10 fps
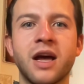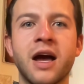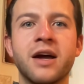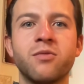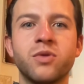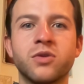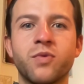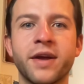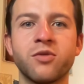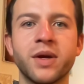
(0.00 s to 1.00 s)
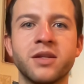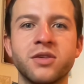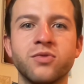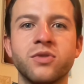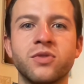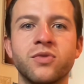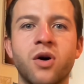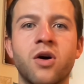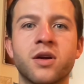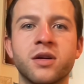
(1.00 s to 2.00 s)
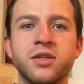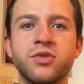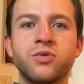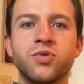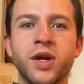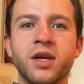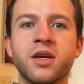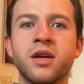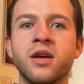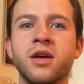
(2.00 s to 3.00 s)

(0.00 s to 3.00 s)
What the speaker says: I would recommend you to order a new drink,